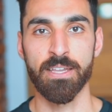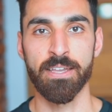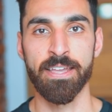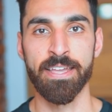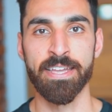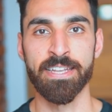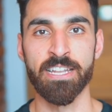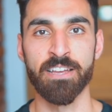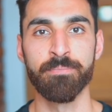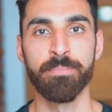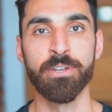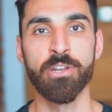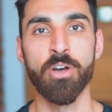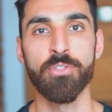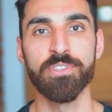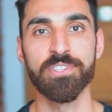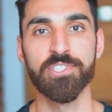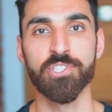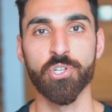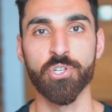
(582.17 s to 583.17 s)
And I've been on
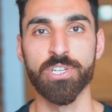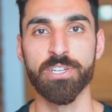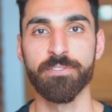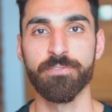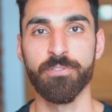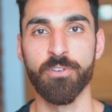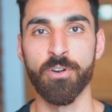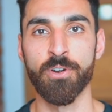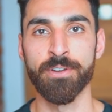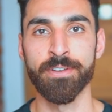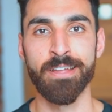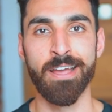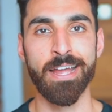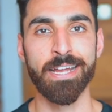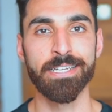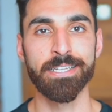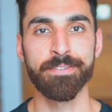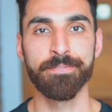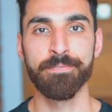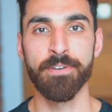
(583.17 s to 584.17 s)
this journey for
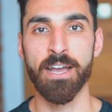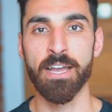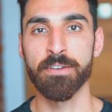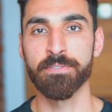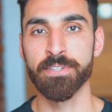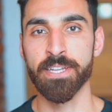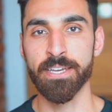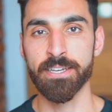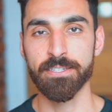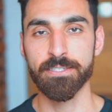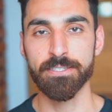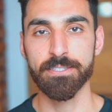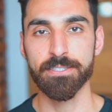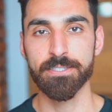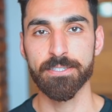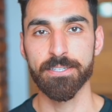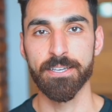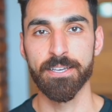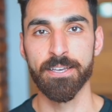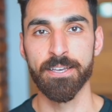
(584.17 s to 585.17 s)
95
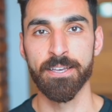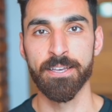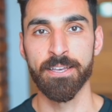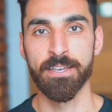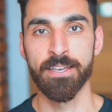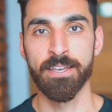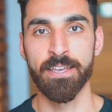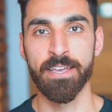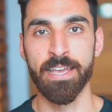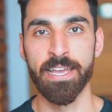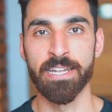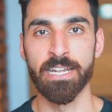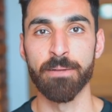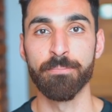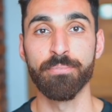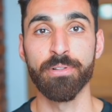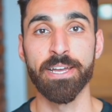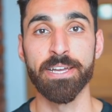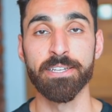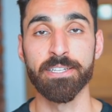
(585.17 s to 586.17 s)
days, and I
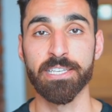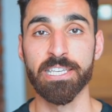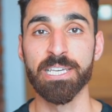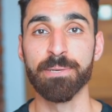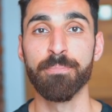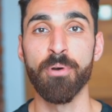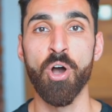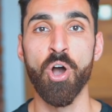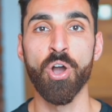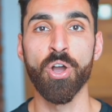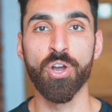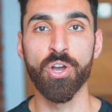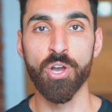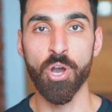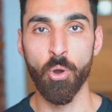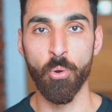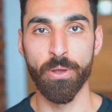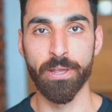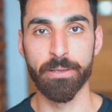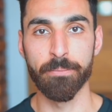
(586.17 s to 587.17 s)
plan to keep on
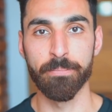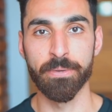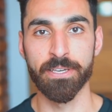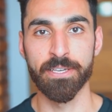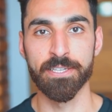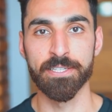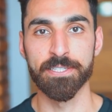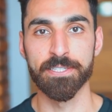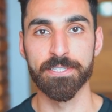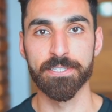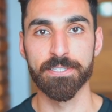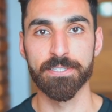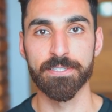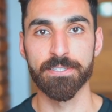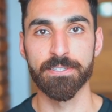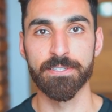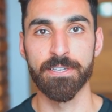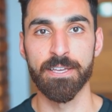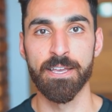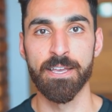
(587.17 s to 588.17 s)
going because
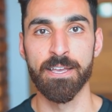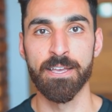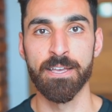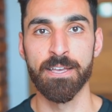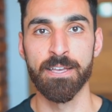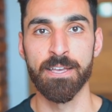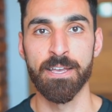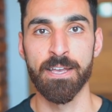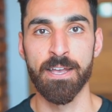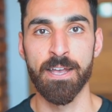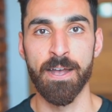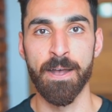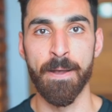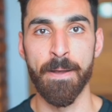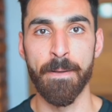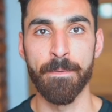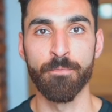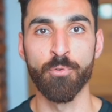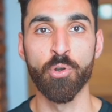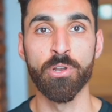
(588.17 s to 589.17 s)

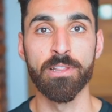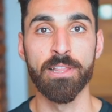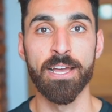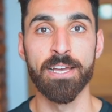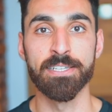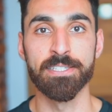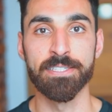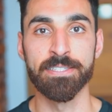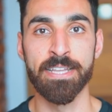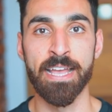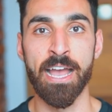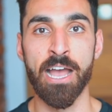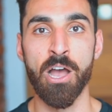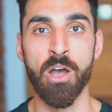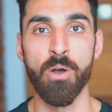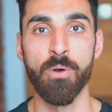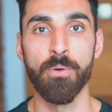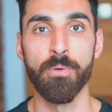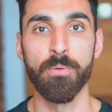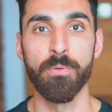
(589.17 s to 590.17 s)
I've realized
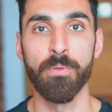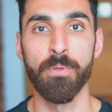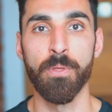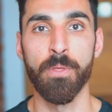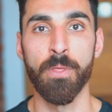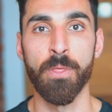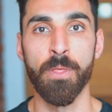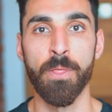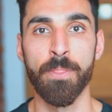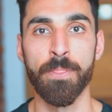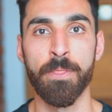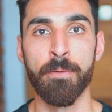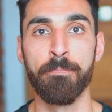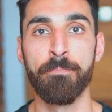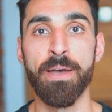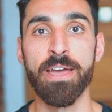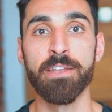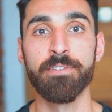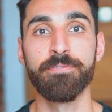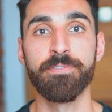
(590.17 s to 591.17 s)
now the
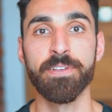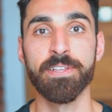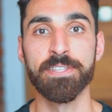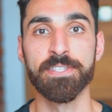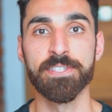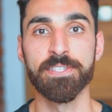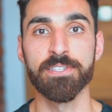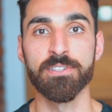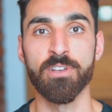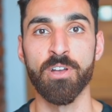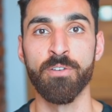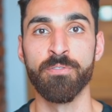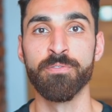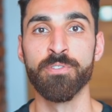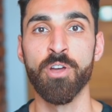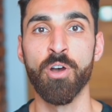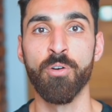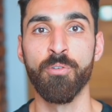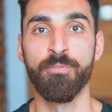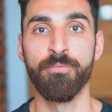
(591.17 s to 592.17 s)
benefits of
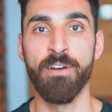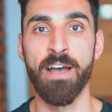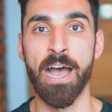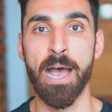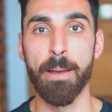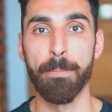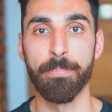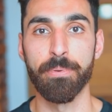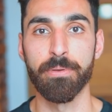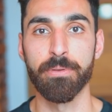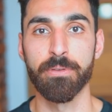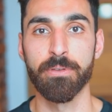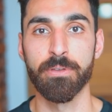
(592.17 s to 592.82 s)
NoFap